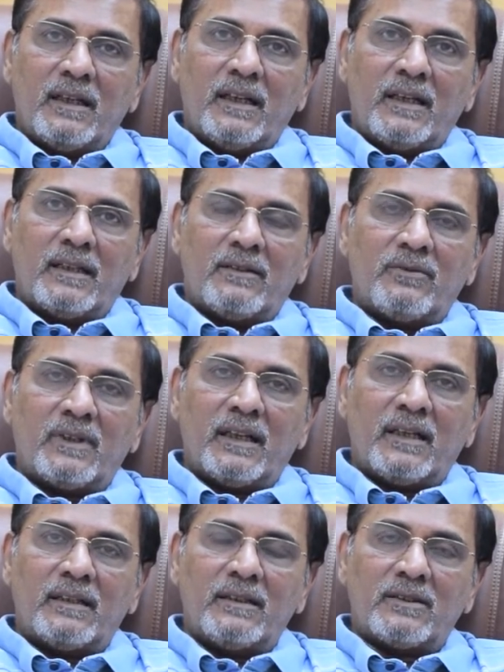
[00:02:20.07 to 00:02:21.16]
and looking
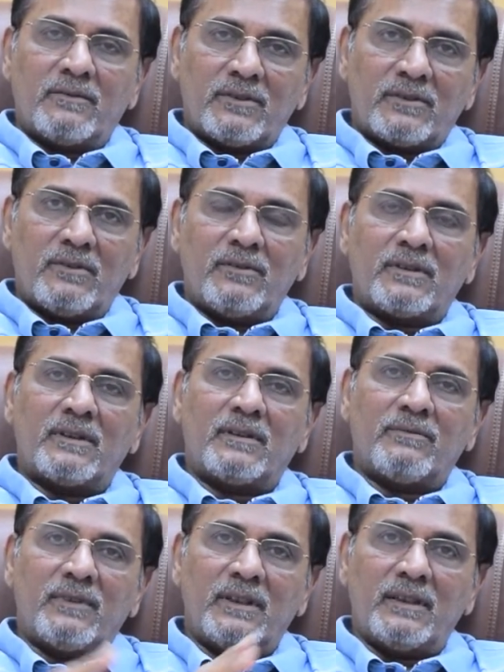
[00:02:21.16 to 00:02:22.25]
at each of the
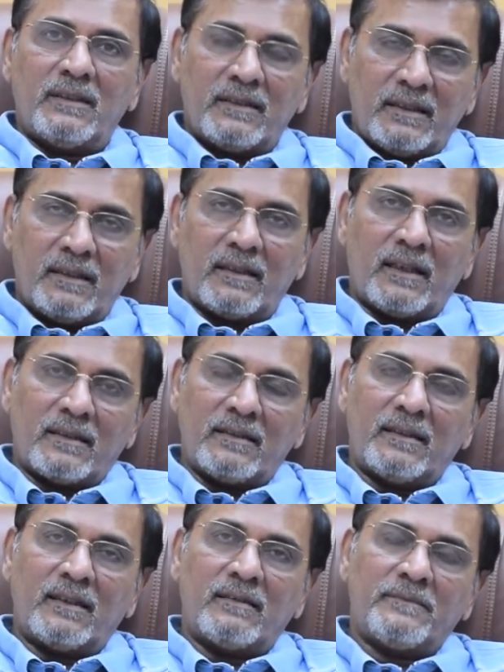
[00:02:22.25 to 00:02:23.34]
solutions we
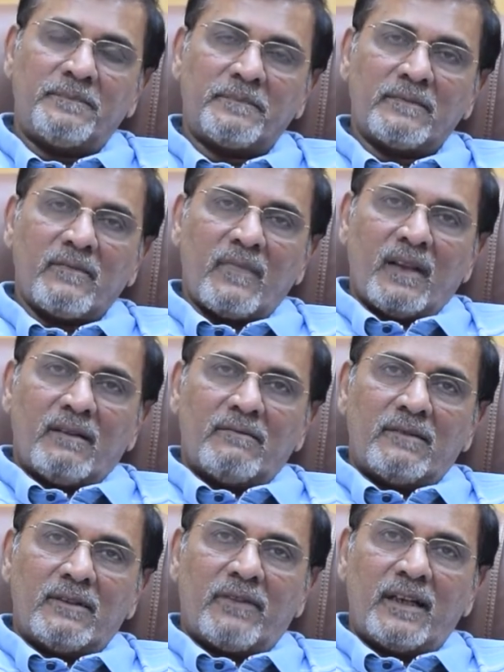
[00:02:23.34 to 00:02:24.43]
interacted and
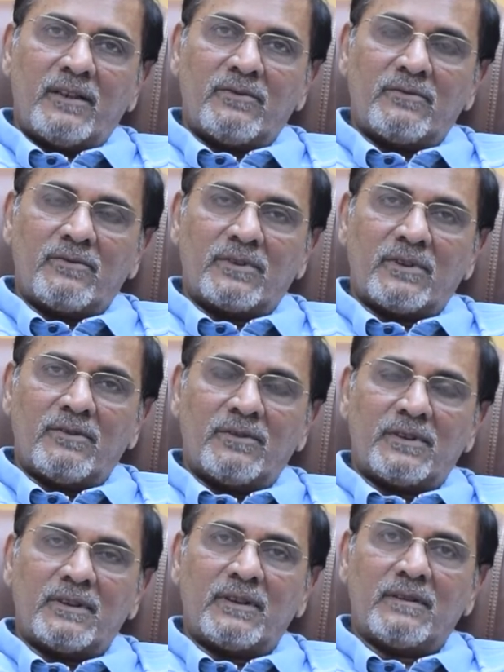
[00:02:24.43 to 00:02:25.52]
we fine-tuned those
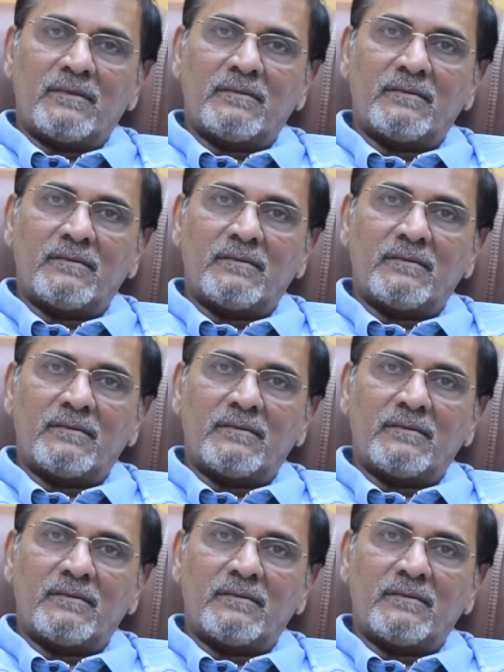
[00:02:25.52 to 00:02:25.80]
solutions,